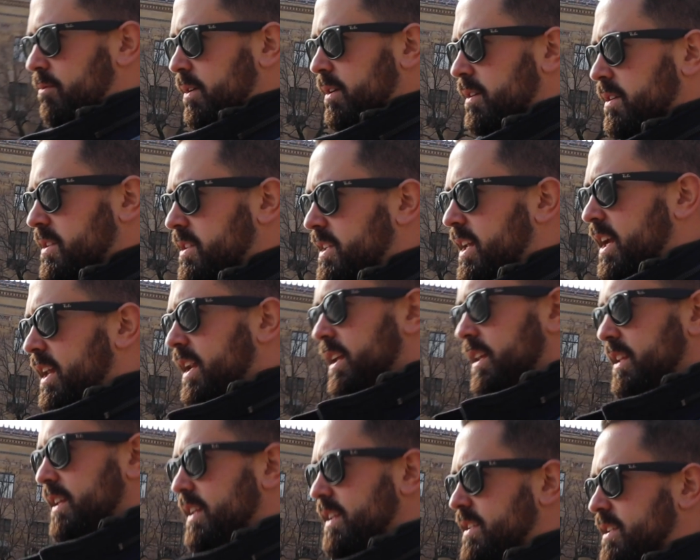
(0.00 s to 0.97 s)
in real estate,
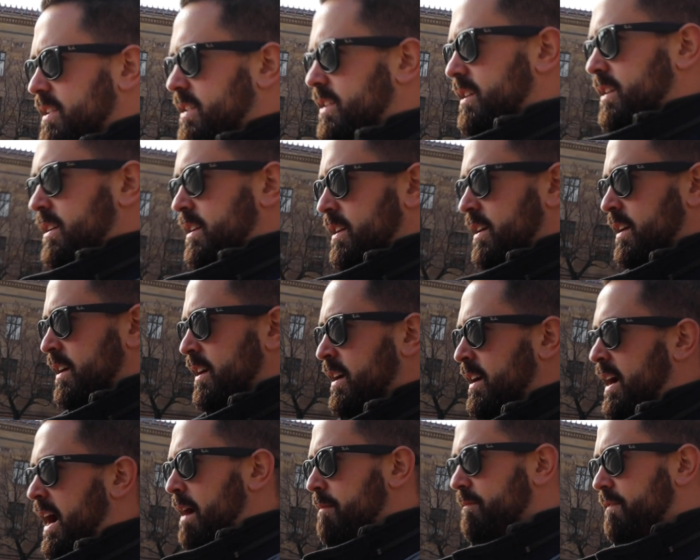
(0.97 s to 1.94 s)
at least,
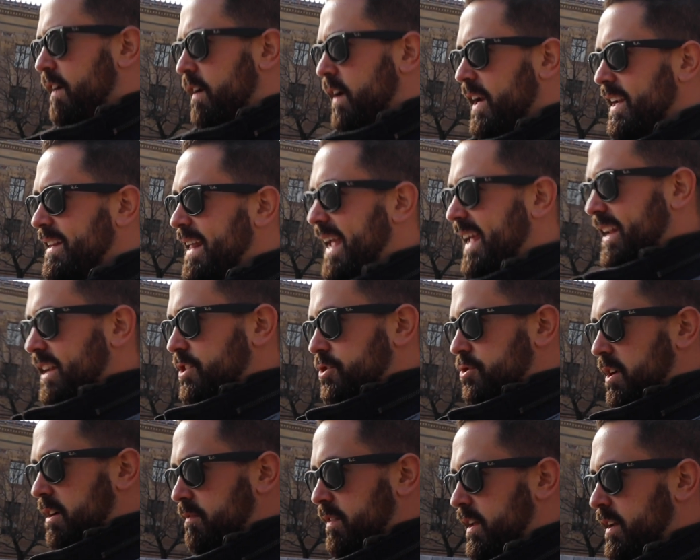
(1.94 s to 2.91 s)
I'm very data
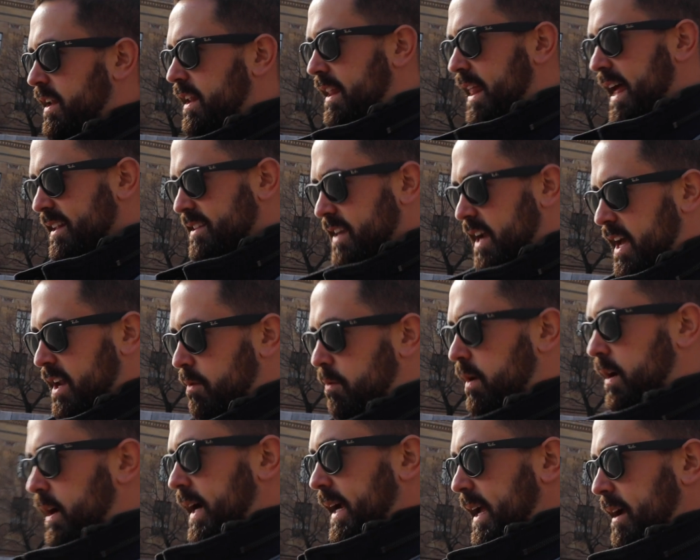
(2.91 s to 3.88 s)
driven and that's kind of
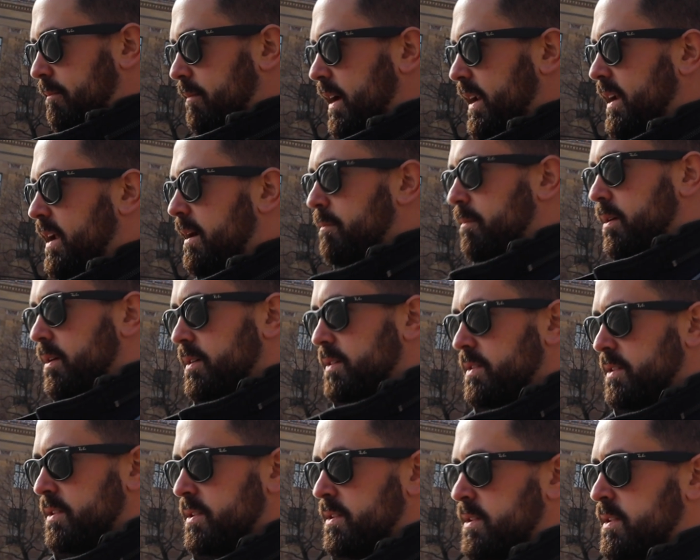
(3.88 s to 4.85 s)
where I get my
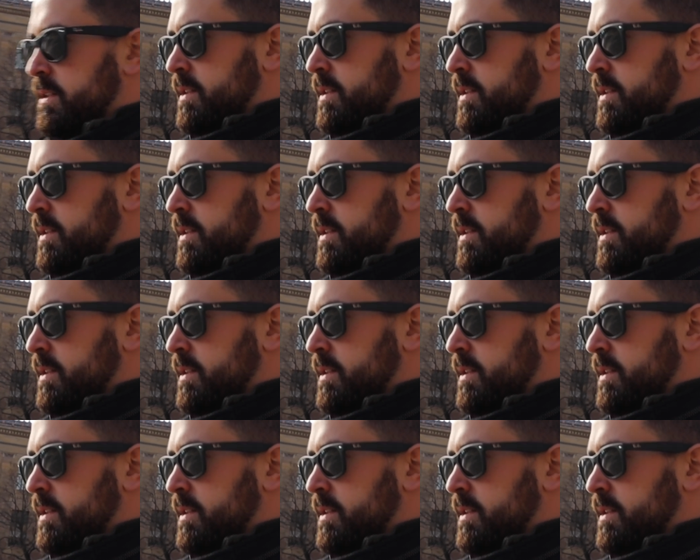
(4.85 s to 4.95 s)
numbers.